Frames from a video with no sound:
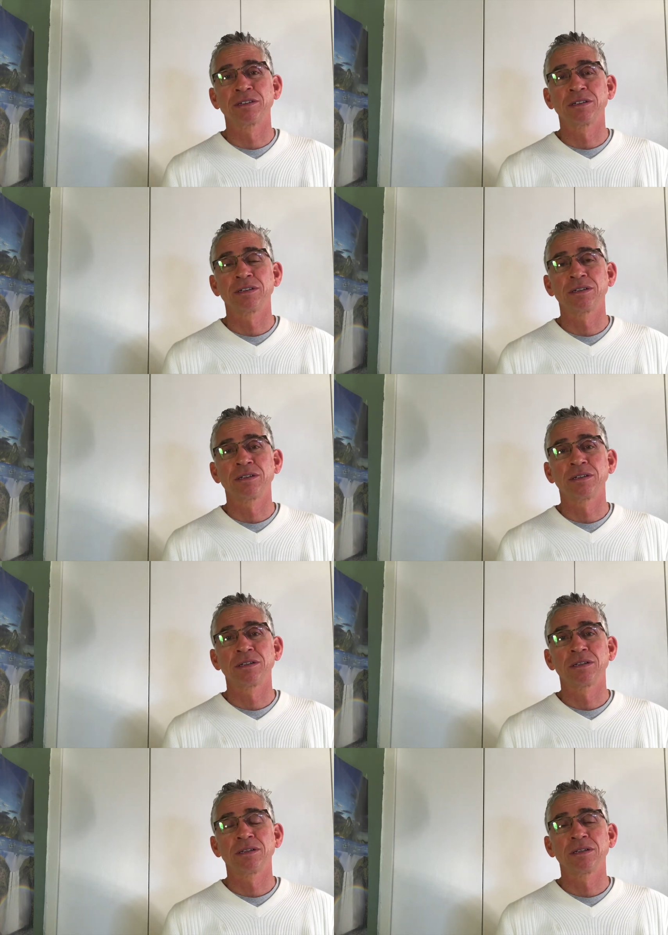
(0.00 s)

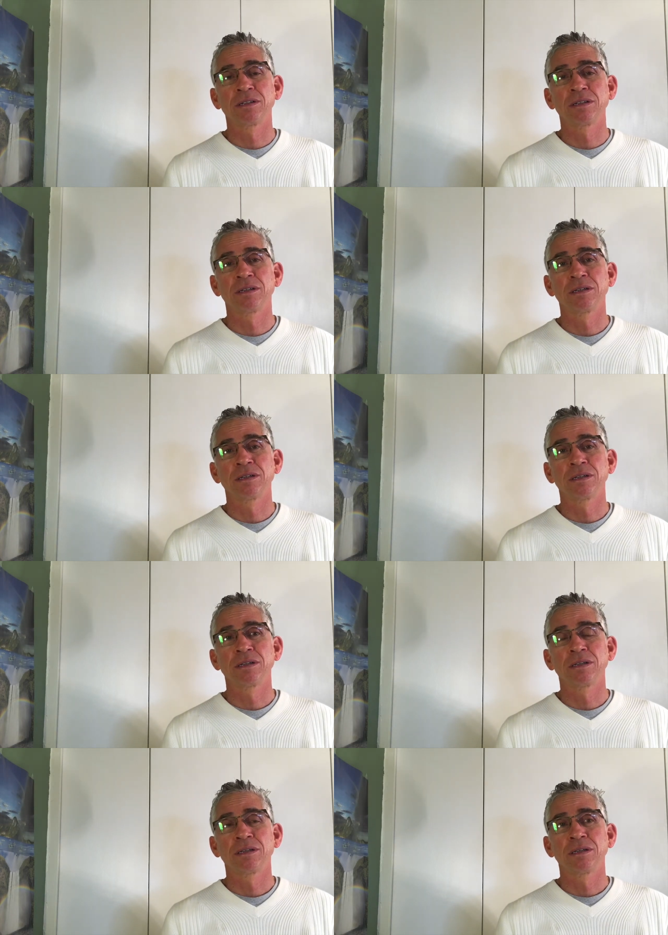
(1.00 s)

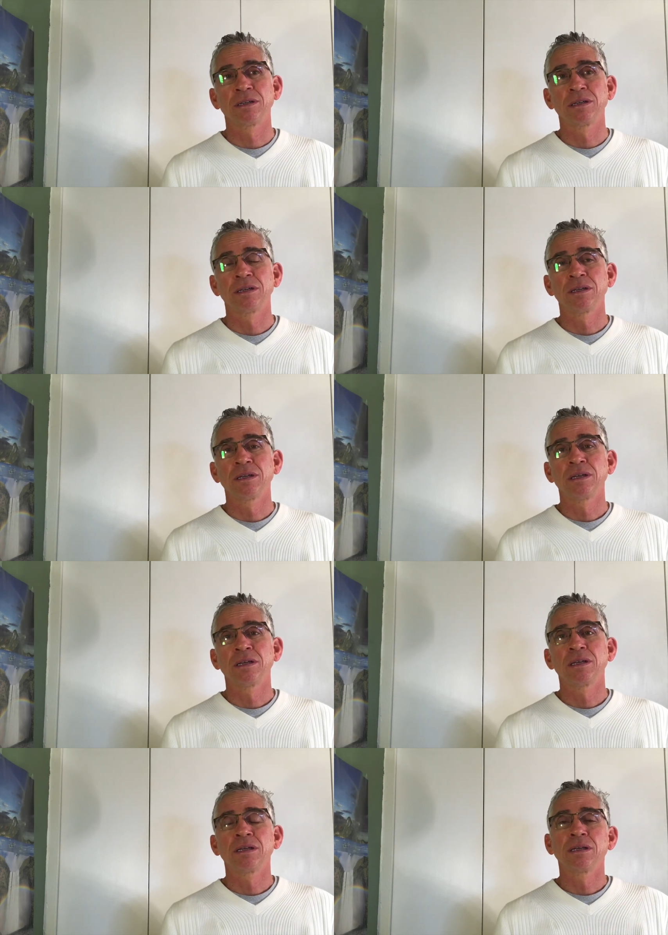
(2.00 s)
Nothing is said.